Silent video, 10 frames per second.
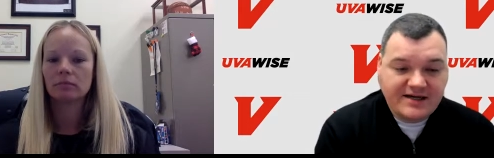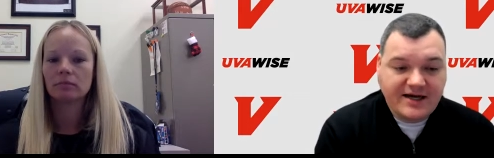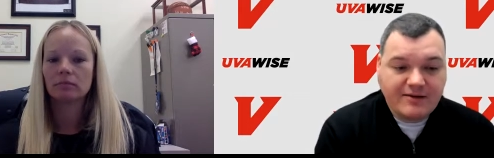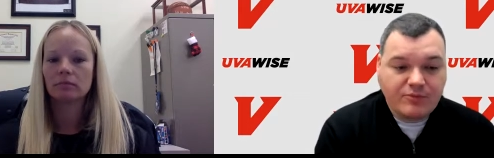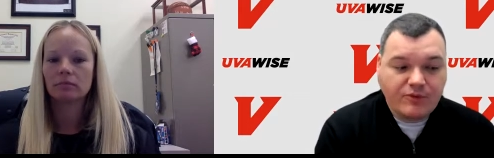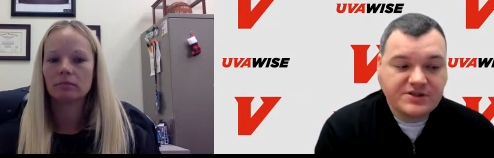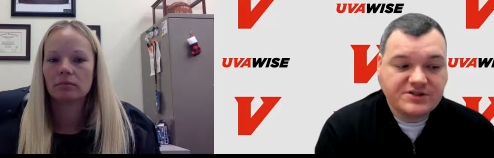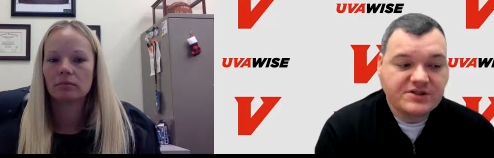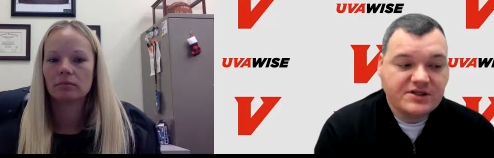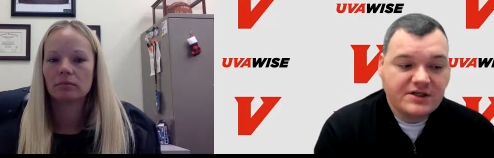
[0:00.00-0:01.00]
Speaker 1: high nine
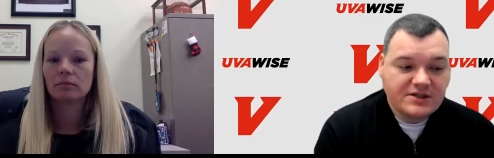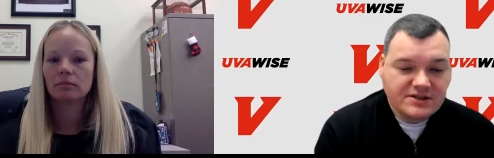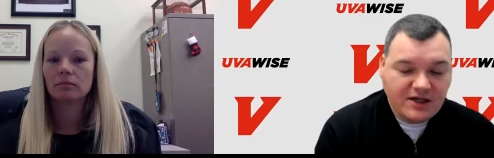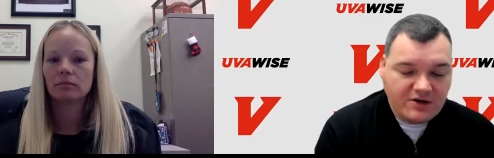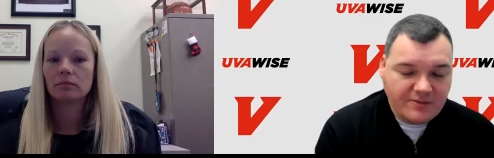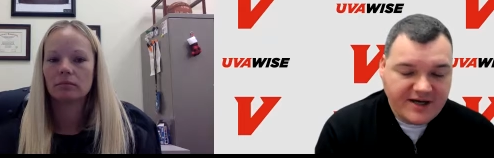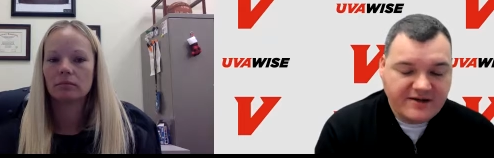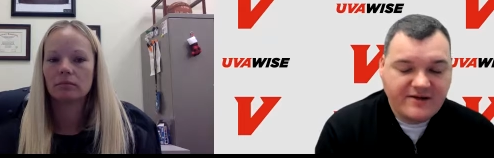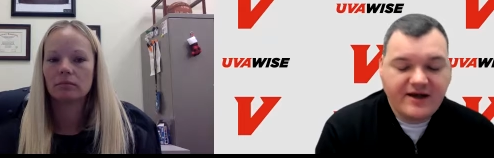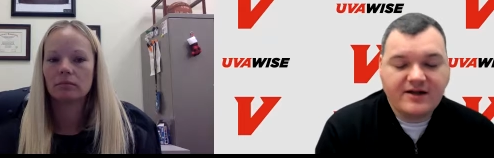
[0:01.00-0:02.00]
points talk
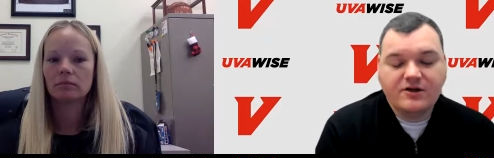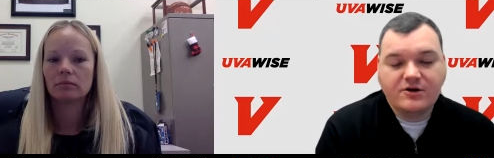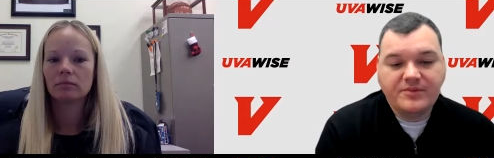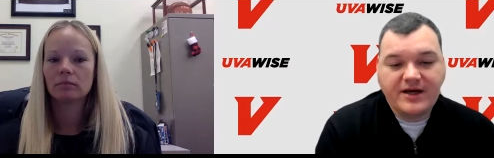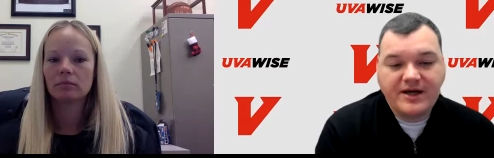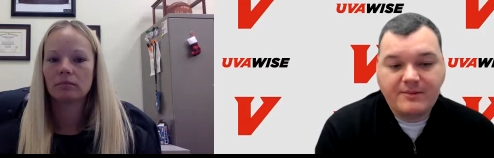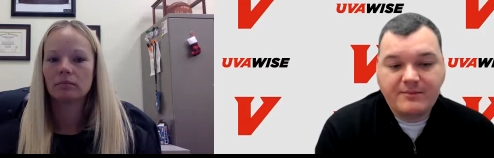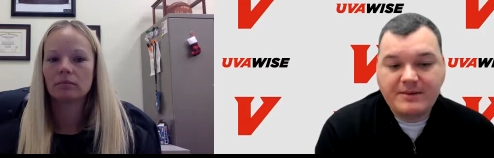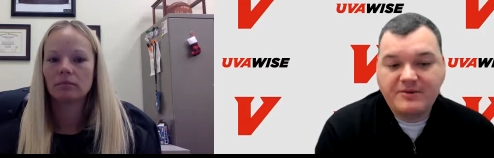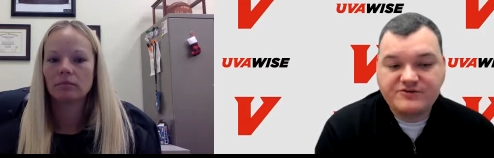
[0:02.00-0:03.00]
about that a little bit
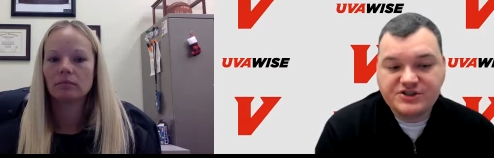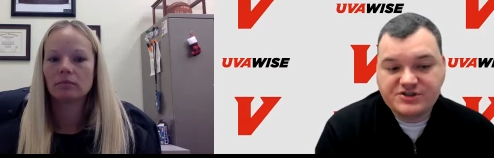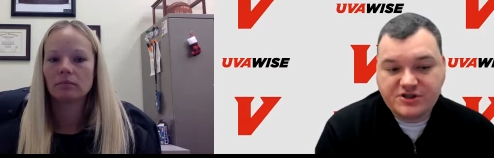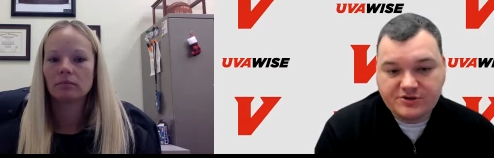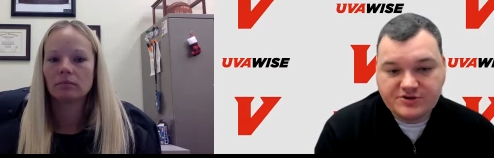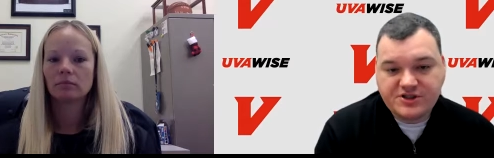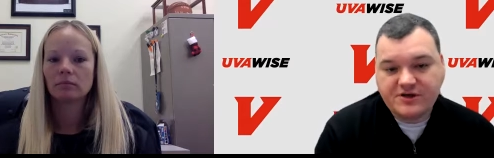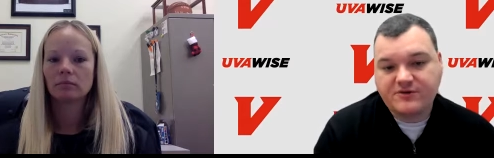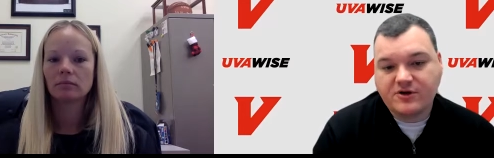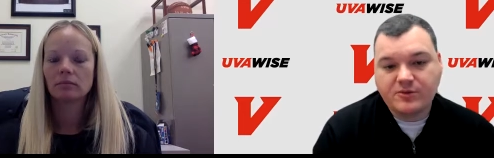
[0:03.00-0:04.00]
and maybe if she's earned
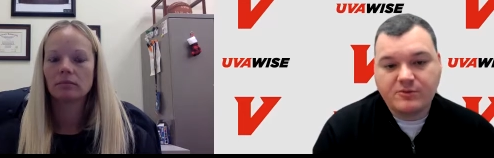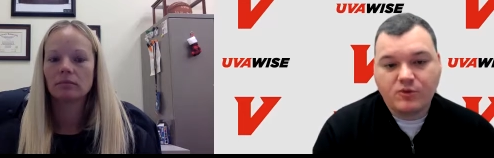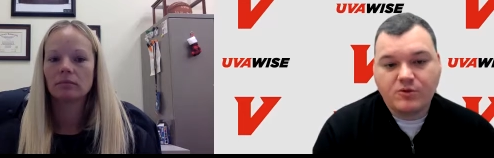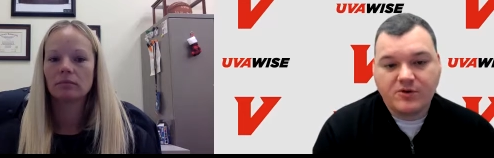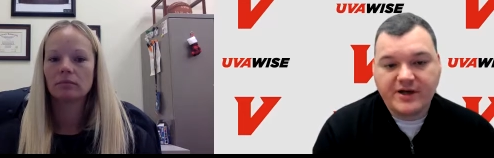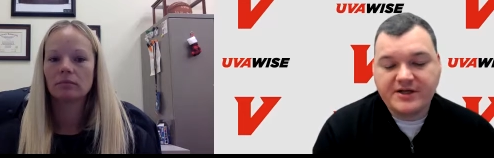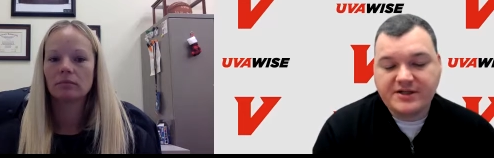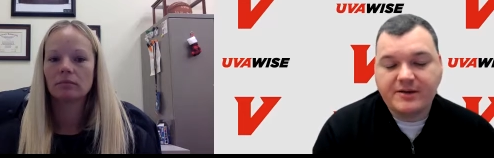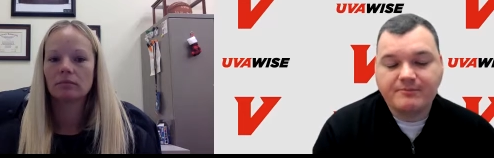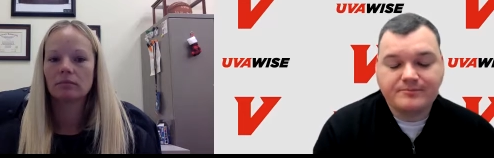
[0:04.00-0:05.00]
herself a little bit more
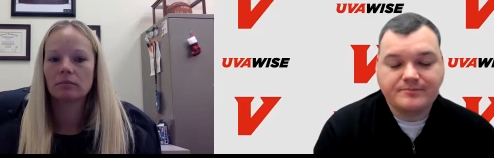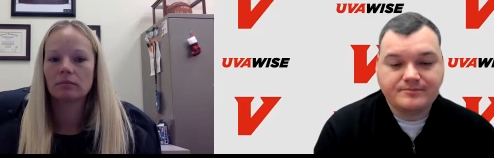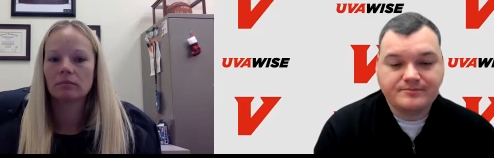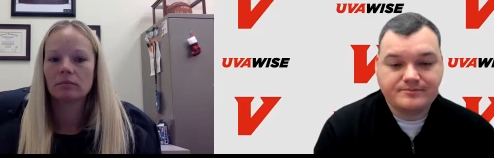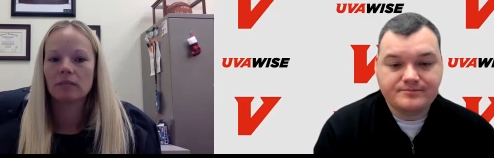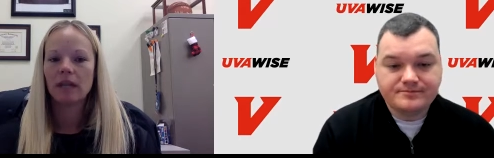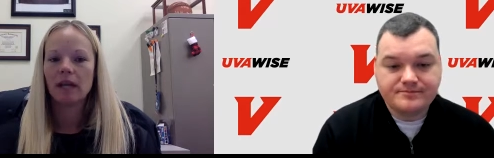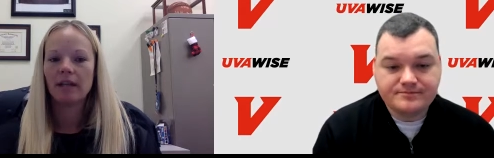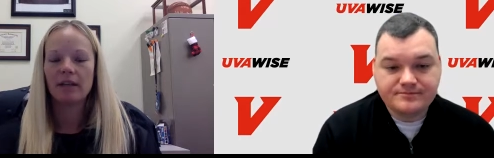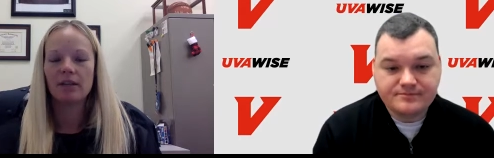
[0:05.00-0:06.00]
playing time.
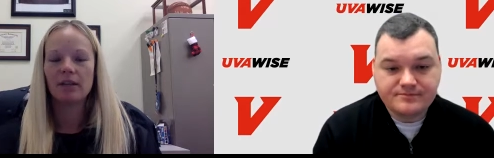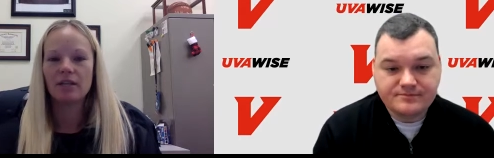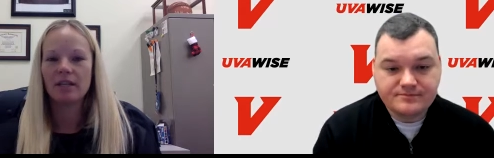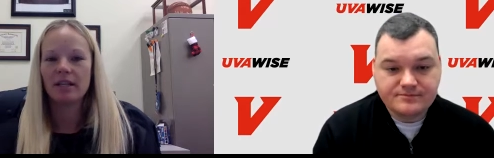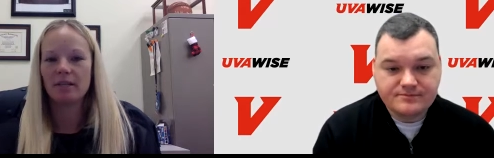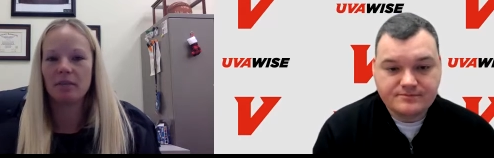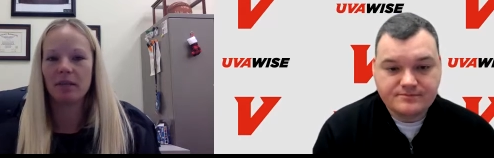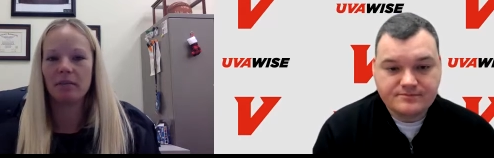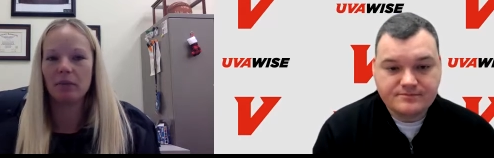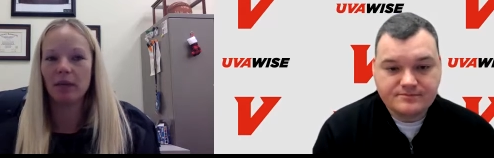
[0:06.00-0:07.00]
Speaker 2: Yeah, Josie has
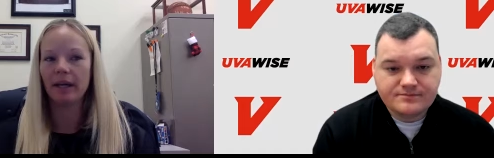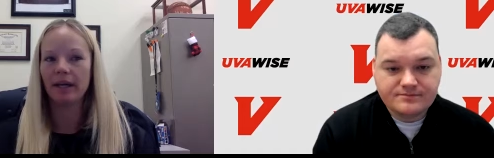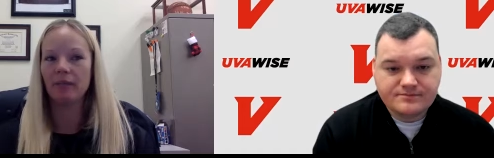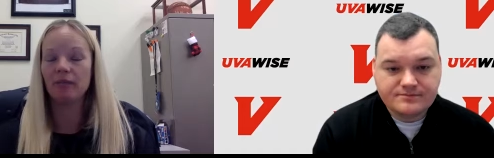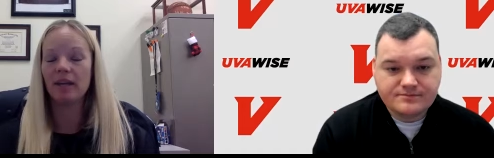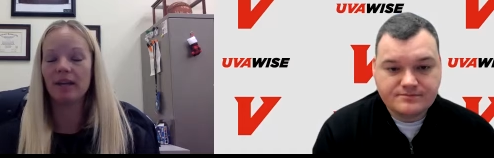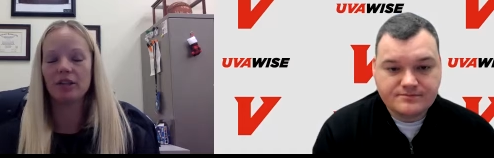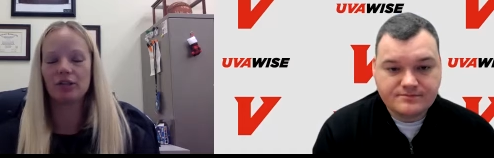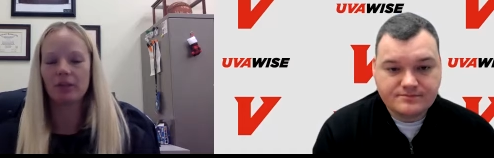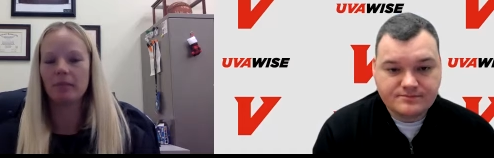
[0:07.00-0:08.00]
been playing
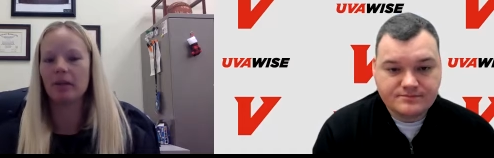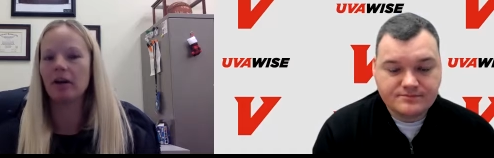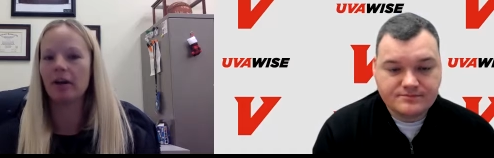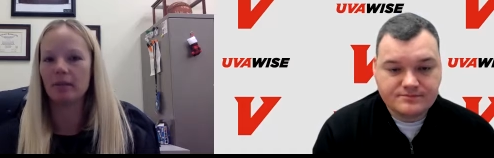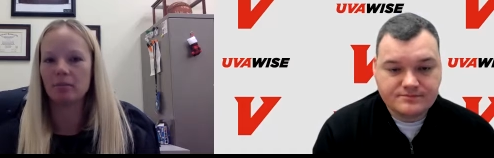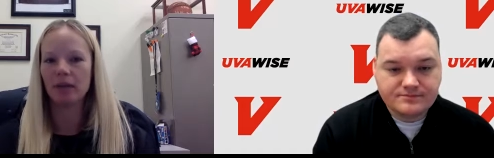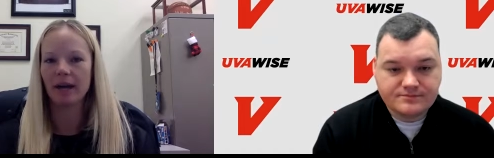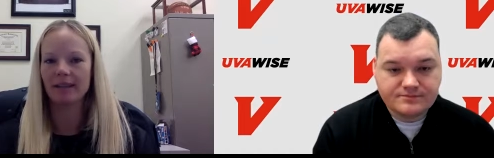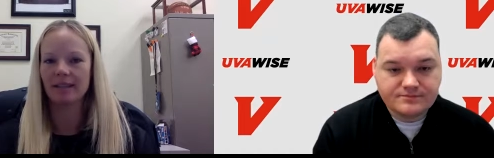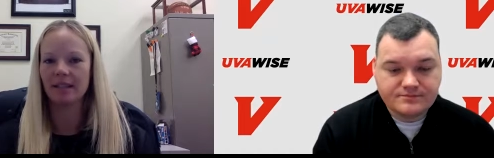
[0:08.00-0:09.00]
extremely hard in
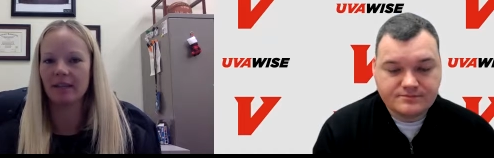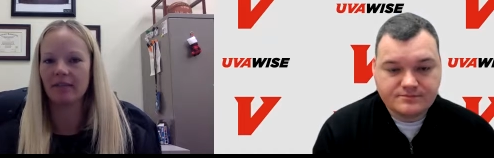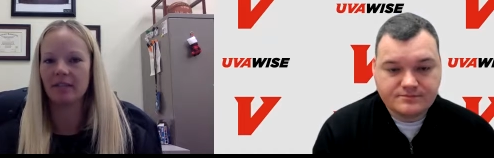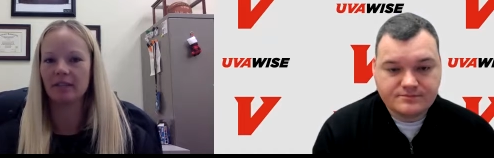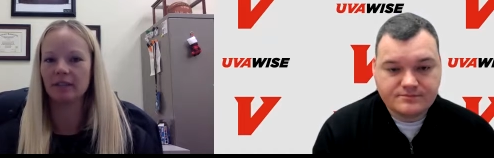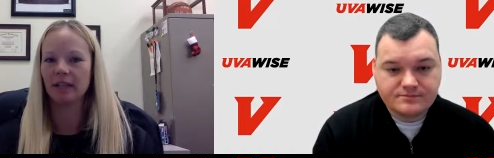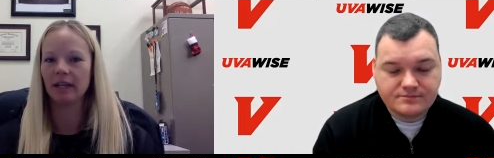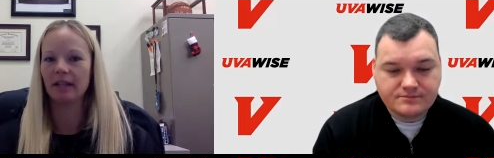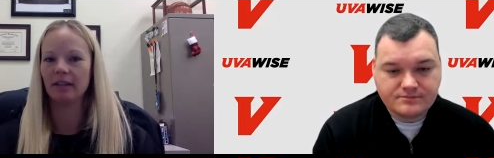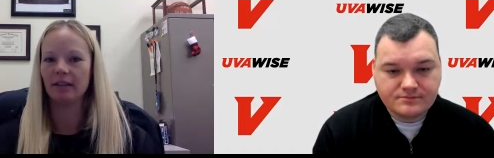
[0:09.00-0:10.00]
practice every single day.
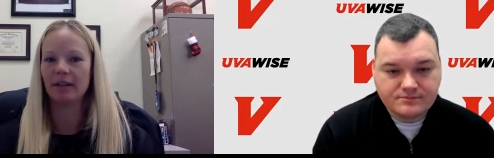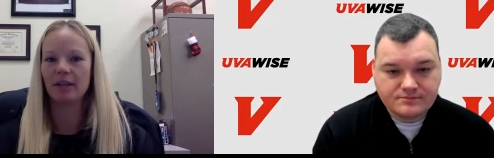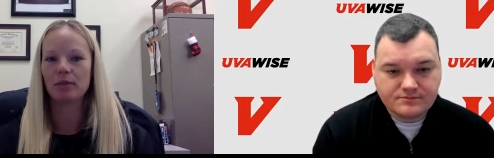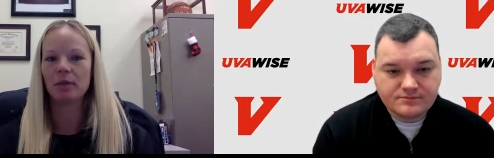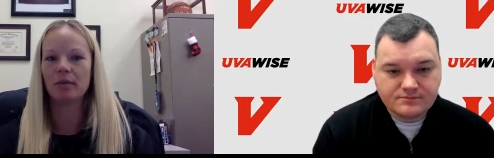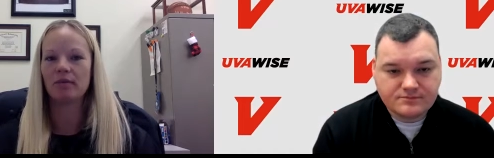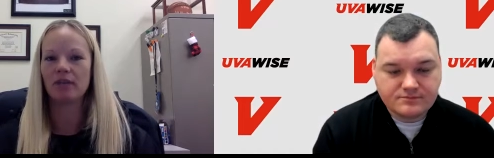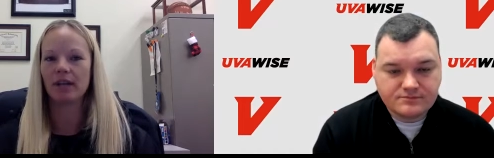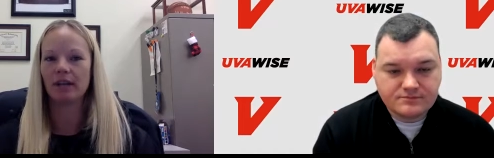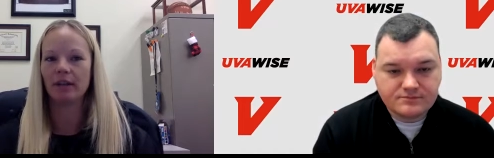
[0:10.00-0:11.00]
And, you know, that's what we've
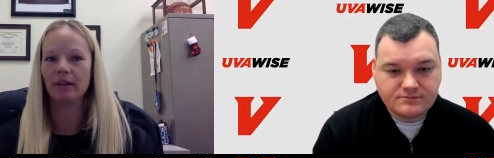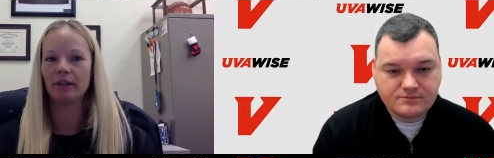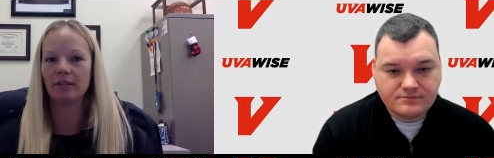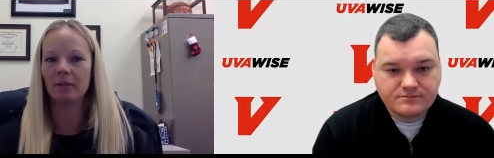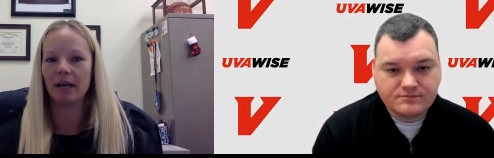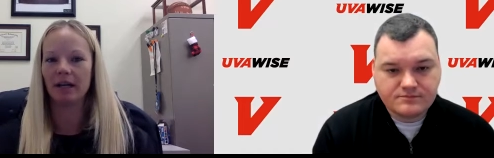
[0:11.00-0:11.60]
tried to get her to buy